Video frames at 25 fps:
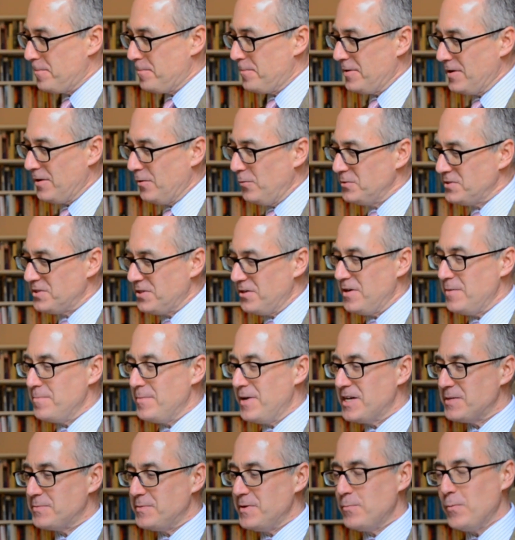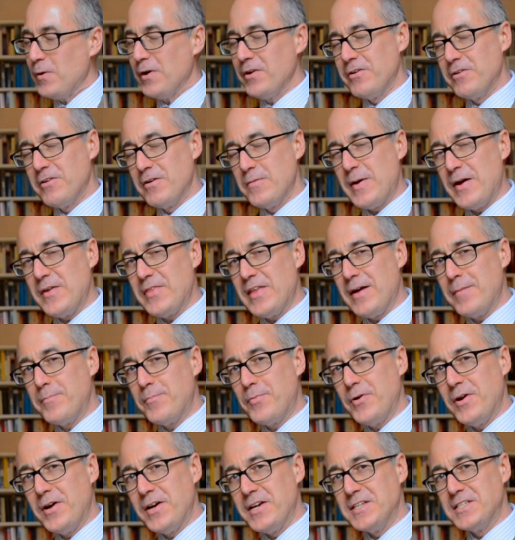But also it makes me wonder about
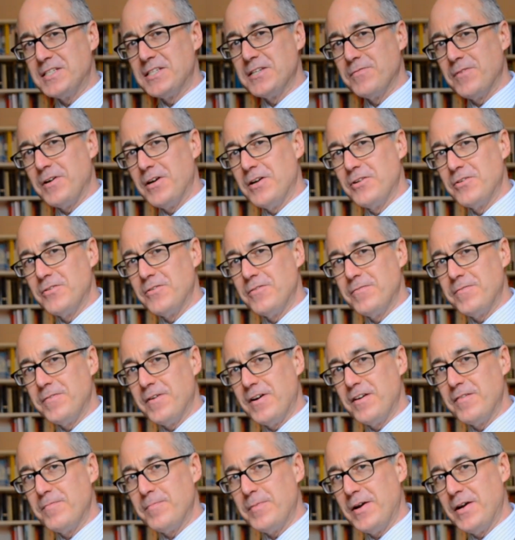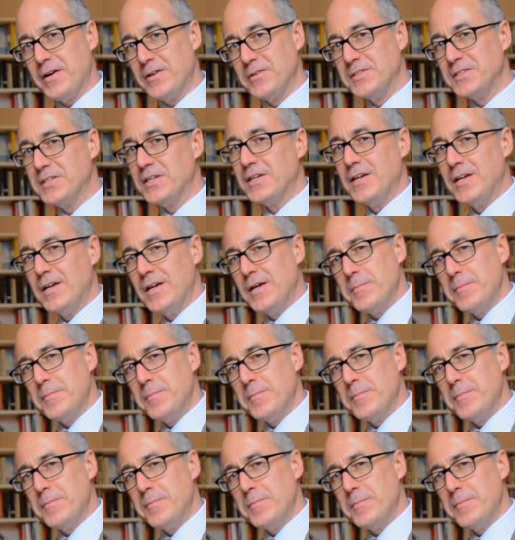that price of £105,